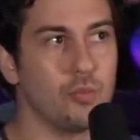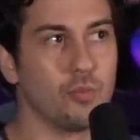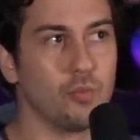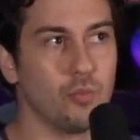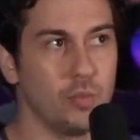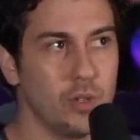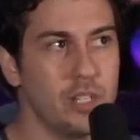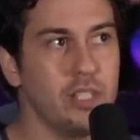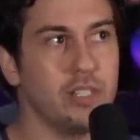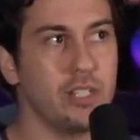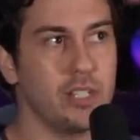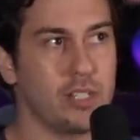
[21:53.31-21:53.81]

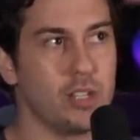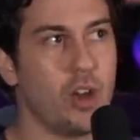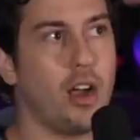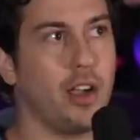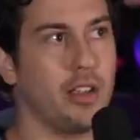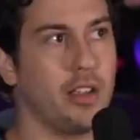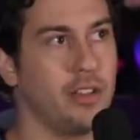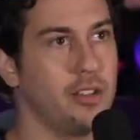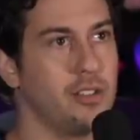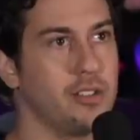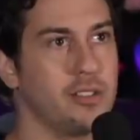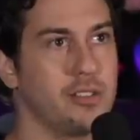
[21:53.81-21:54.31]
really
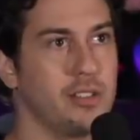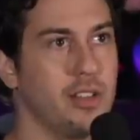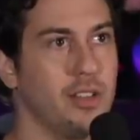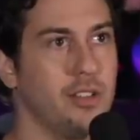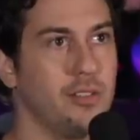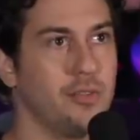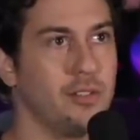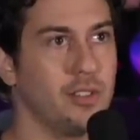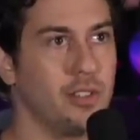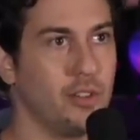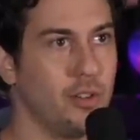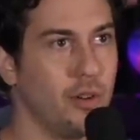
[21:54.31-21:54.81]
talking to
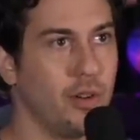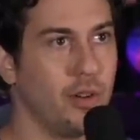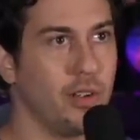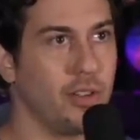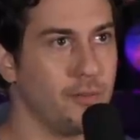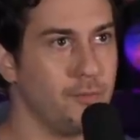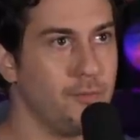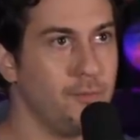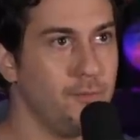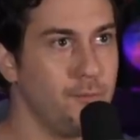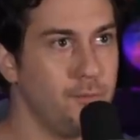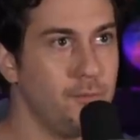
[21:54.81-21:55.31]
yourself oh, and going
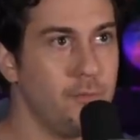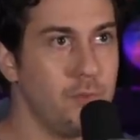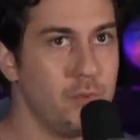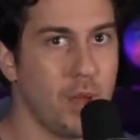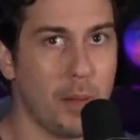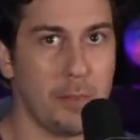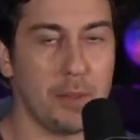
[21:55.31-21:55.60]
yeah.